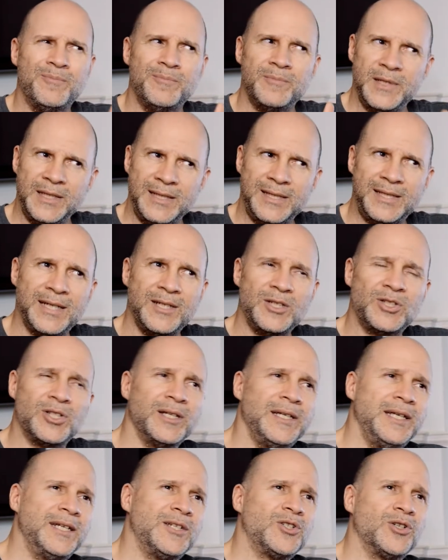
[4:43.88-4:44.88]

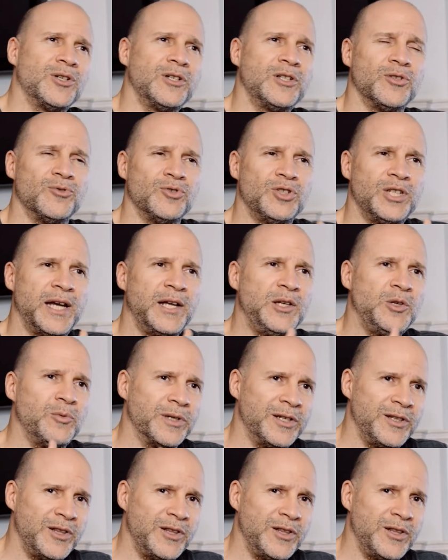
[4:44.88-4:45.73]
Essentially, it took till January